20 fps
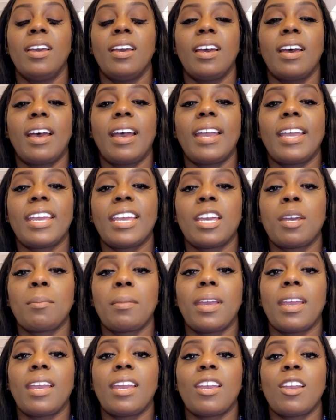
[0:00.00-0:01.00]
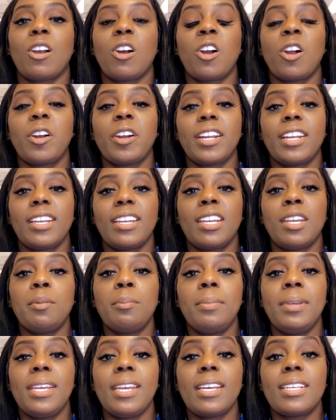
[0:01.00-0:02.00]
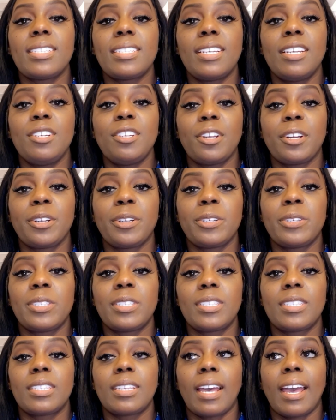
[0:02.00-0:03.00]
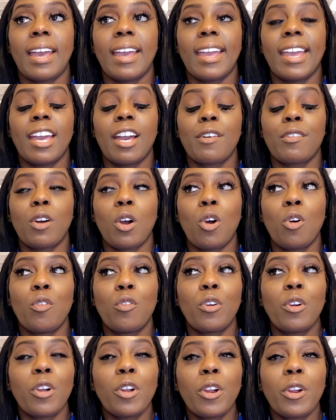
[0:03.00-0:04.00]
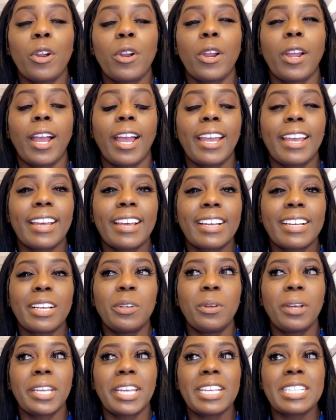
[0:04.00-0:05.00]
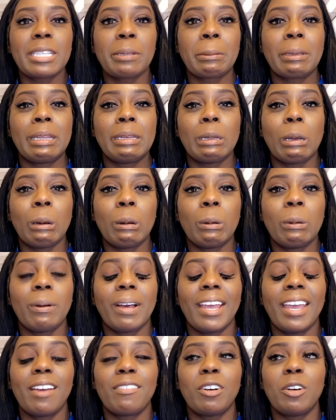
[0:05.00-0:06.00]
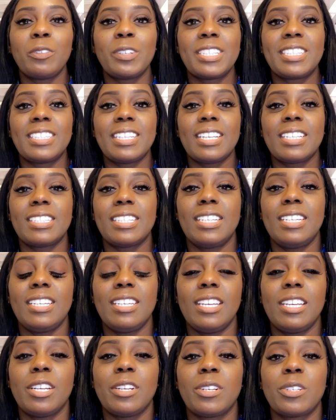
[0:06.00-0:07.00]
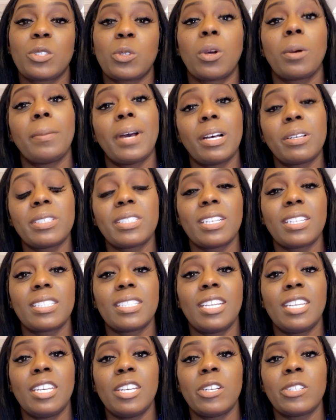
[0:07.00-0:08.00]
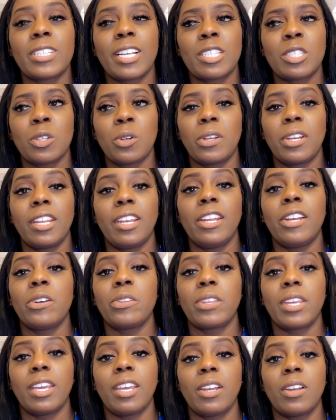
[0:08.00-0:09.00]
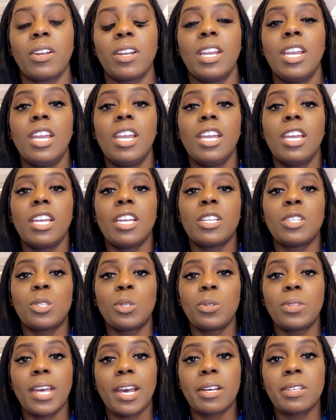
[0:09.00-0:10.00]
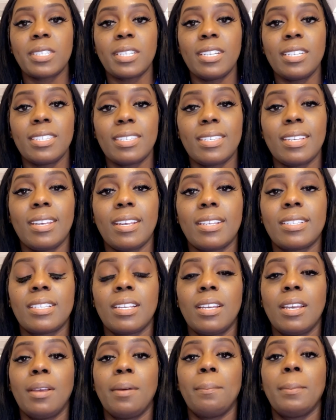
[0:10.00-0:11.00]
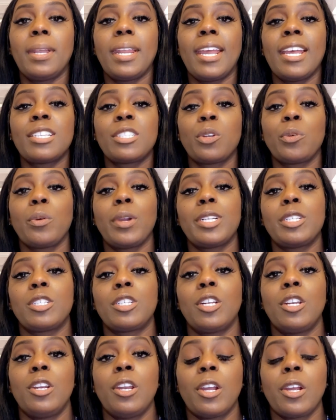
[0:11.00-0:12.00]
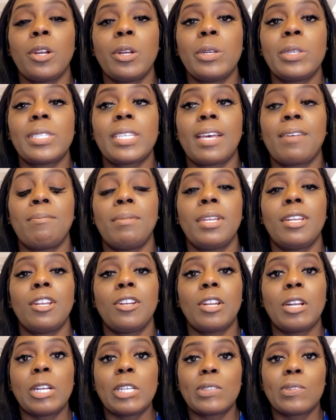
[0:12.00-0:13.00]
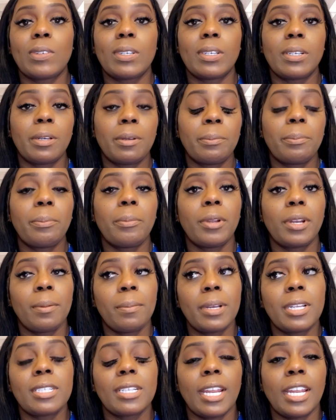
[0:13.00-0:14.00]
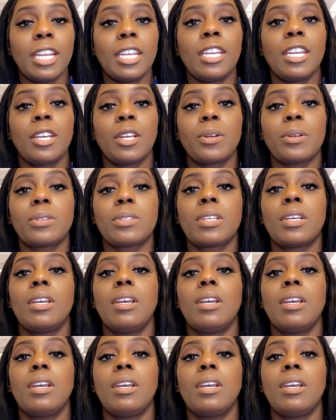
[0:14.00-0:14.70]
I am a RN BSN nurse. I have over, I guess I'm getting old. I have over 16 years or about 16 years. I started healthcare in 2006, but as a registered nurse, I've been a nurse for pretty much 8 years.